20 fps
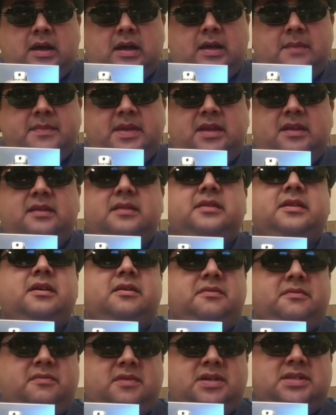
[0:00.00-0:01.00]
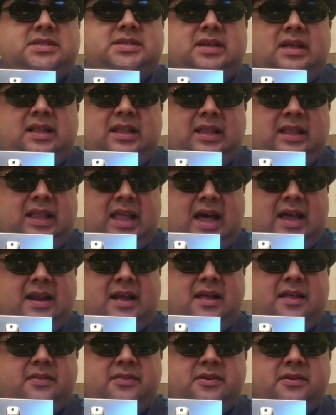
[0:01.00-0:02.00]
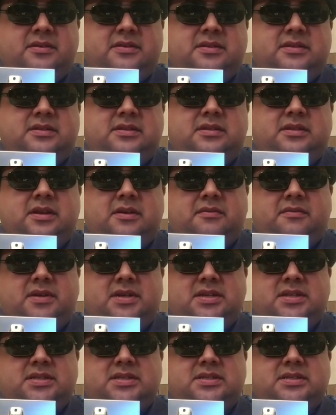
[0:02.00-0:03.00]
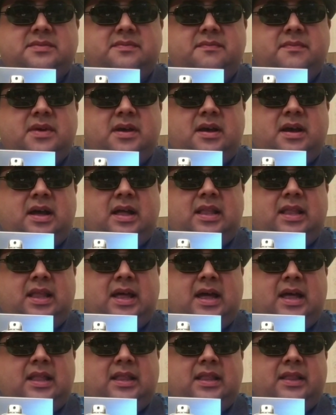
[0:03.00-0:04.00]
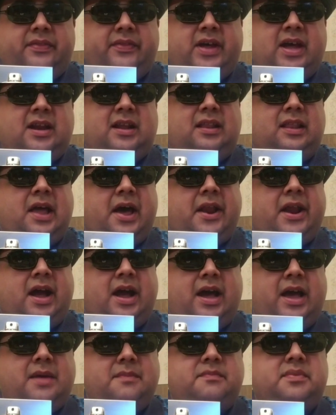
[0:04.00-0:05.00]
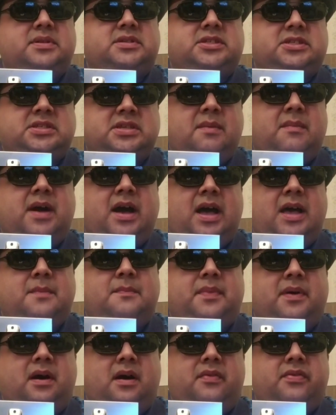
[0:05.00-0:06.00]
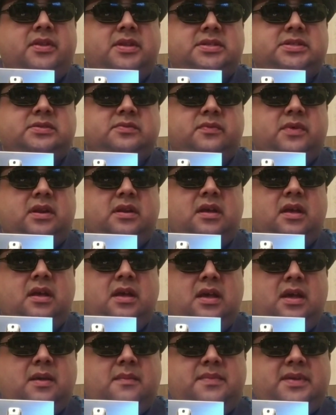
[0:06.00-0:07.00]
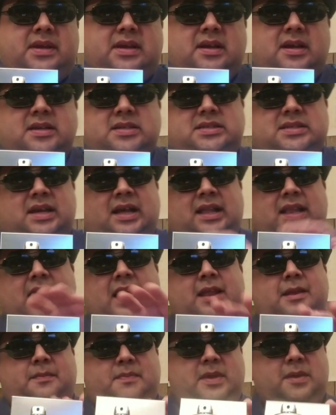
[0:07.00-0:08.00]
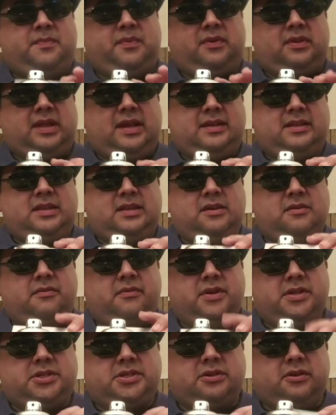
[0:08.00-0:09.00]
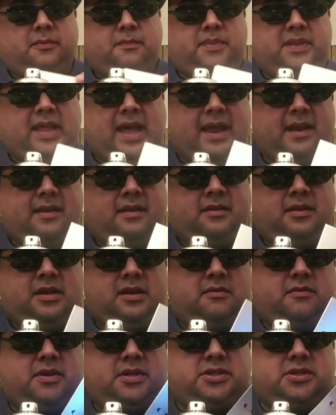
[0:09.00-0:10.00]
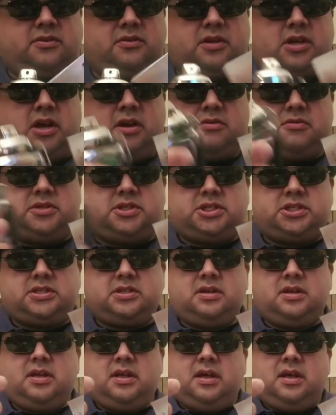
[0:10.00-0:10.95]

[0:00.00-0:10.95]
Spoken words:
I mean, there was a lot of there was not a lot of hype, but some hype on this one, because a lot of people like the original Coach.